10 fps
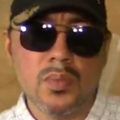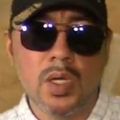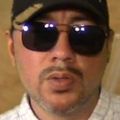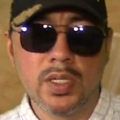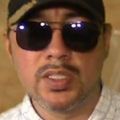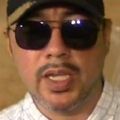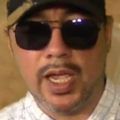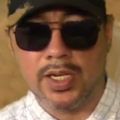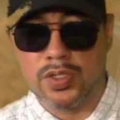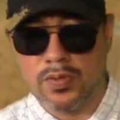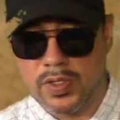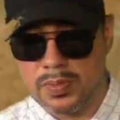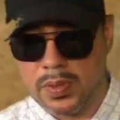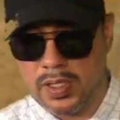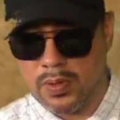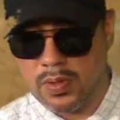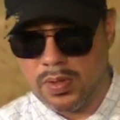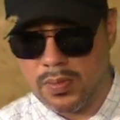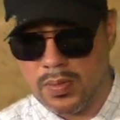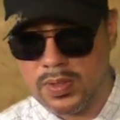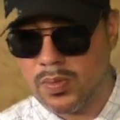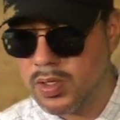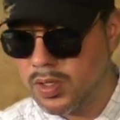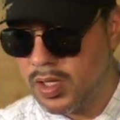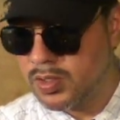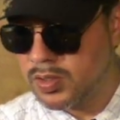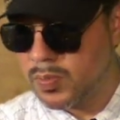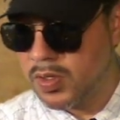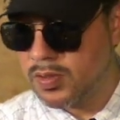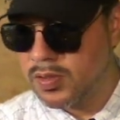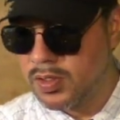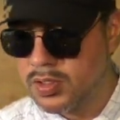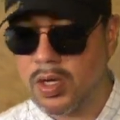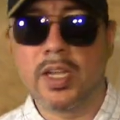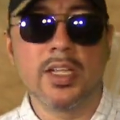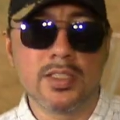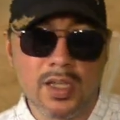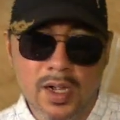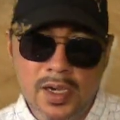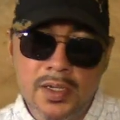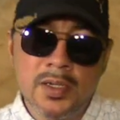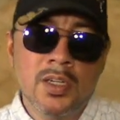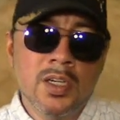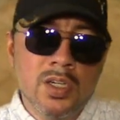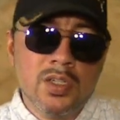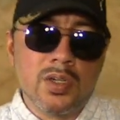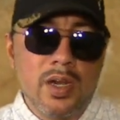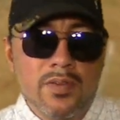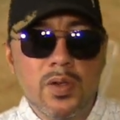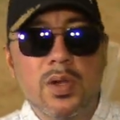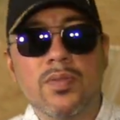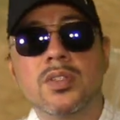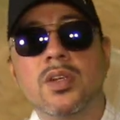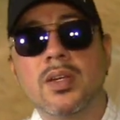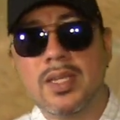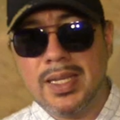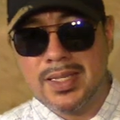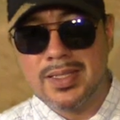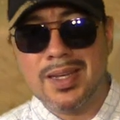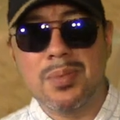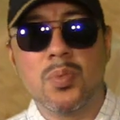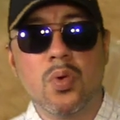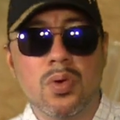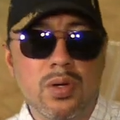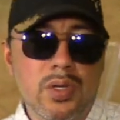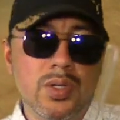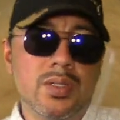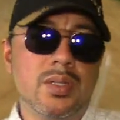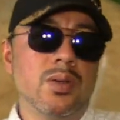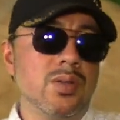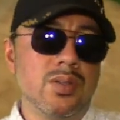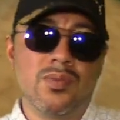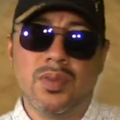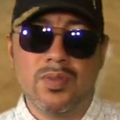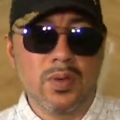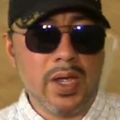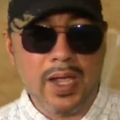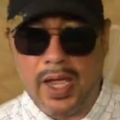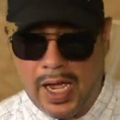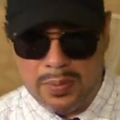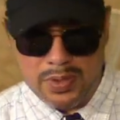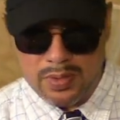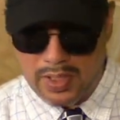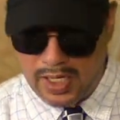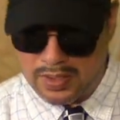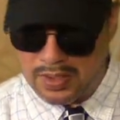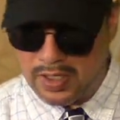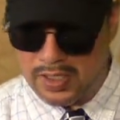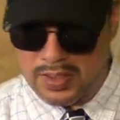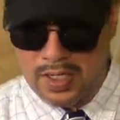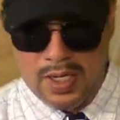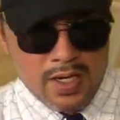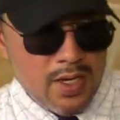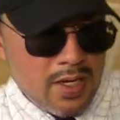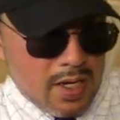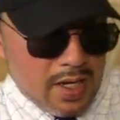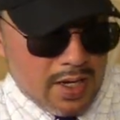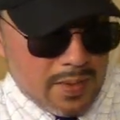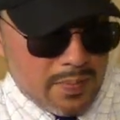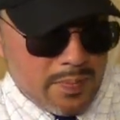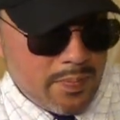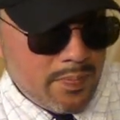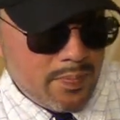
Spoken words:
was going to say anchovies, but they were, what are the other small? Sardines. Tried a few different sardines, getting more used to those, even though I absolutely hate sardines. But